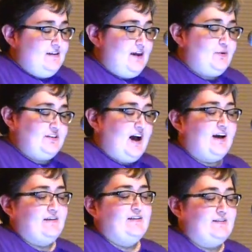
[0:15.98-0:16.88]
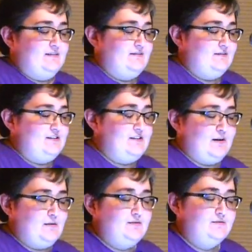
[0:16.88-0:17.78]
They were tired.
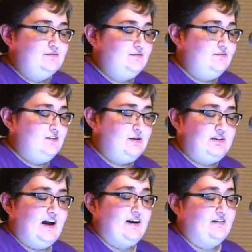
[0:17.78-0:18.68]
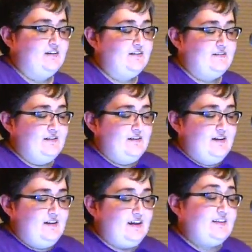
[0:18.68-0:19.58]
So tired.
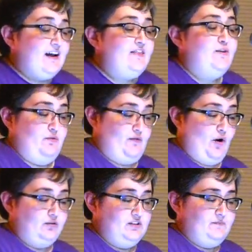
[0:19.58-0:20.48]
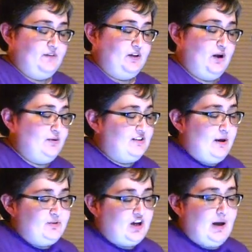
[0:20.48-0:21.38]
They led the revolt, closed
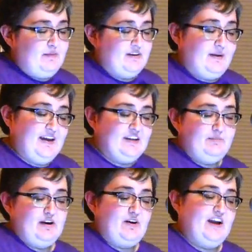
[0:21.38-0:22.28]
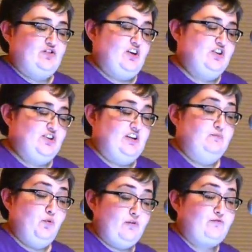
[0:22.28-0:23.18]
up shop and demanded better hydration
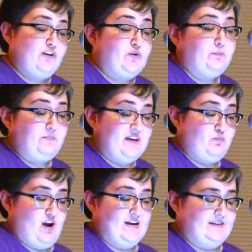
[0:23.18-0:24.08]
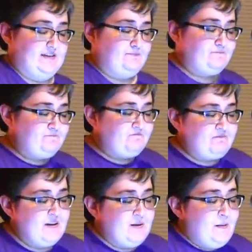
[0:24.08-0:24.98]
and more frequent pee breaks.
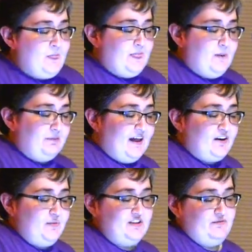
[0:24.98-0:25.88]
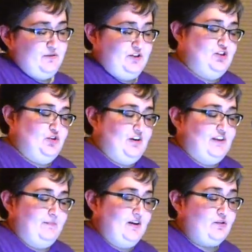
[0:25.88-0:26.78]
The bladder was the first to join
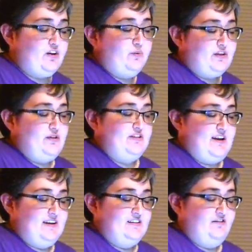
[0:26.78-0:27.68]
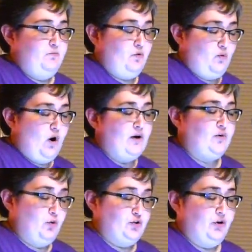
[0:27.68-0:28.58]
them, agreeing with their stance of more
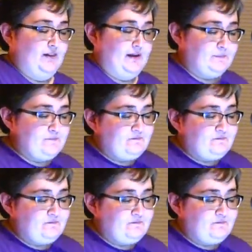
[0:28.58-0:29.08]
water, more toilet.